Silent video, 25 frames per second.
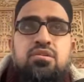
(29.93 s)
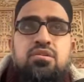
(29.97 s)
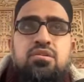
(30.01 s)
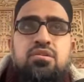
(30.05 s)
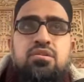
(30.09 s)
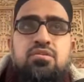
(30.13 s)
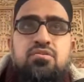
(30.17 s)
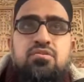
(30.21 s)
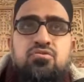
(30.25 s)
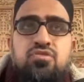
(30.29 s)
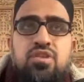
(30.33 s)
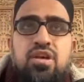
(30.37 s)

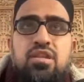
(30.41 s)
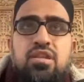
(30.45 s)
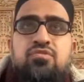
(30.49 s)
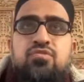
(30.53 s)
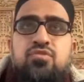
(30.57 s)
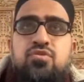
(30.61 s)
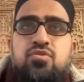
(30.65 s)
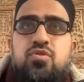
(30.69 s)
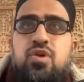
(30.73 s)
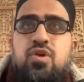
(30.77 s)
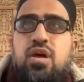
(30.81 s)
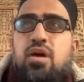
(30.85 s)

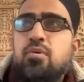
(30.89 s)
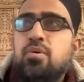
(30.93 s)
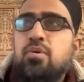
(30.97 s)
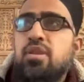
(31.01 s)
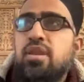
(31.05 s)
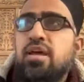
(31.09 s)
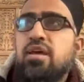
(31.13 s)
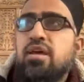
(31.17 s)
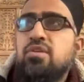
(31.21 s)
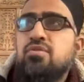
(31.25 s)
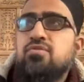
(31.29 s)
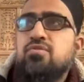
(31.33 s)
relevant to our
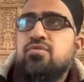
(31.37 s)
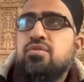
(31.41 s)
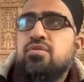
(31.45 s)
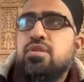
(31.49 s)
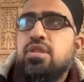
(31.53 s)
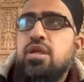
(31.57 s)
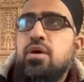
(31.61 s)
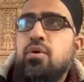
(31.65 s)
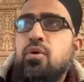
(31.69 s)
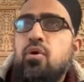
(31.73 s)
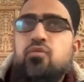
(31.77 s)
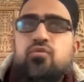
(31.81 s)
life.
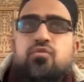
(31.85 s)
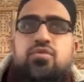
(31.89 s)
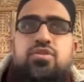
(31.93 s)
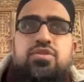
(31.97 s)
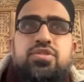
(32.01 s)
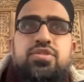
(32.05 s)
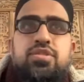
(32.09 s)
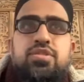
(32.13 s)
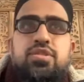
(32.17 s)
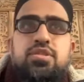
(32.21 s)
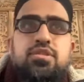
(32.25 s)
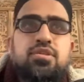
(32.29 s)
Now,
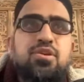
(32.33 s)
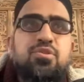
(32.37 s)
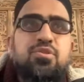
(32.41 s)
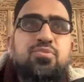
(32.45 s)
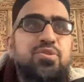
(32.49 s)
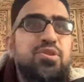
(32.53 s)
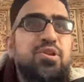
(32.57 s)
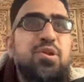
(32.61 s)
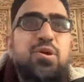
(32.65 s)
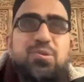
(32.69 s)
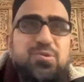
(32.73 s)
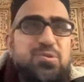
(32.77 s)
obviously,
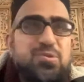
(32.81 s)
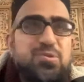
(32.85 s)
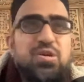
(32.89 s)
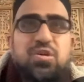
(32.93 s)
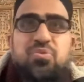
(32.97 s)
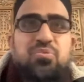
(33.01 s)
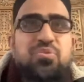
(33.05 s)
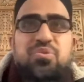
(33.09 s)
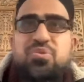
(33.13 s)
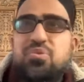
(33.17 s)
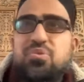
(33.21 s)
we're not talking.